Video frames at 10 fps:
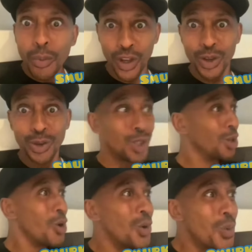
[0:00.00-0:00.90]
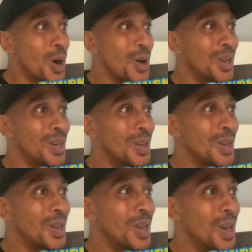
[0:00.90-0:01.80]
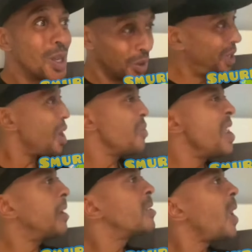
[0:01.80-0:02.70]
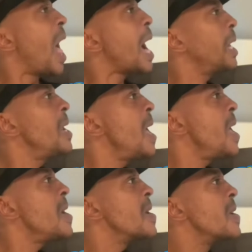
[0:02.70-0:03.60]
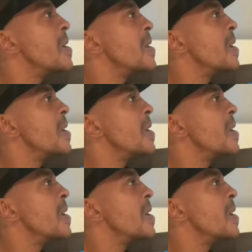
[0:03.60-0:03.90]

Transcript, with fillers: When you used to go to work, you tell niggas, lock it in.